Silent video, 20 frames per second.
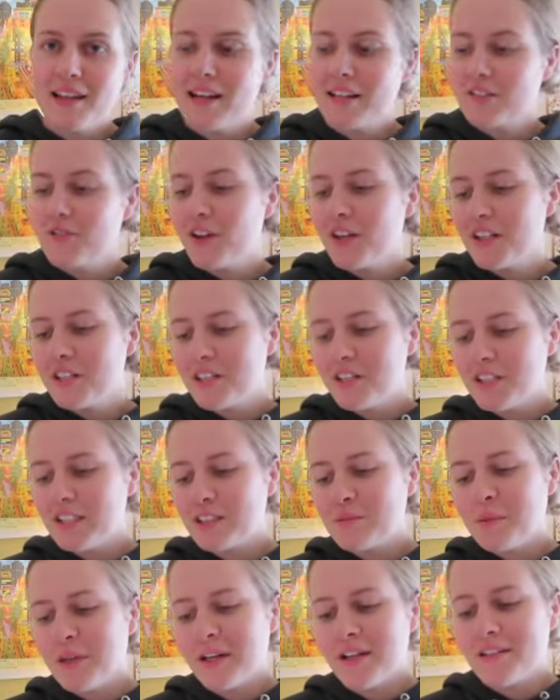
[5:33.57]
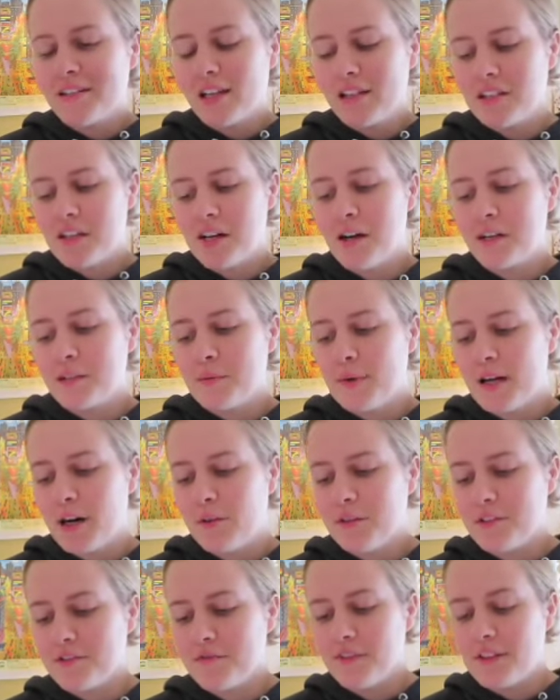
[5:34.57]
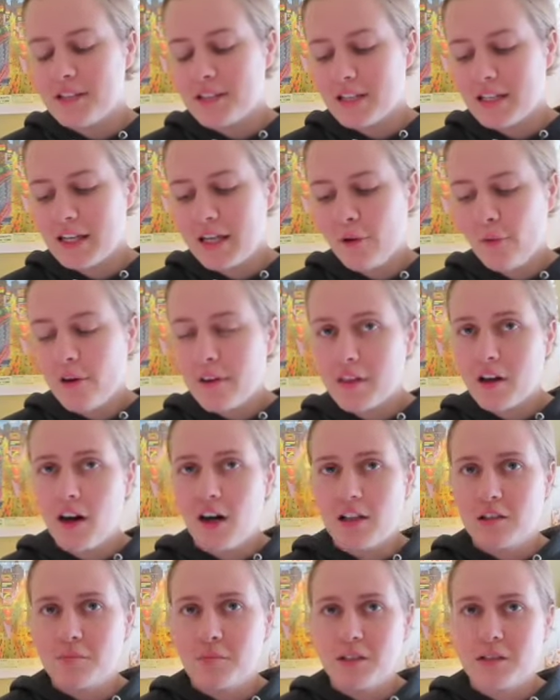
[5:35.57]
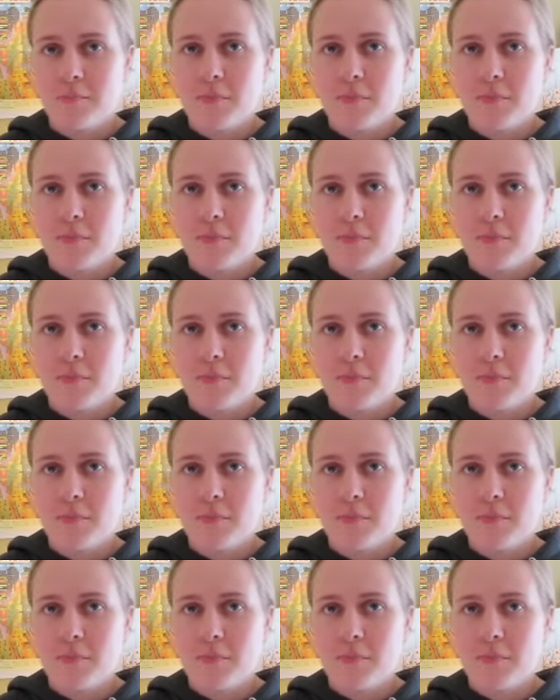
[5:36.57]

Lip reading: next volunteer experience I talked about was visiting with hospice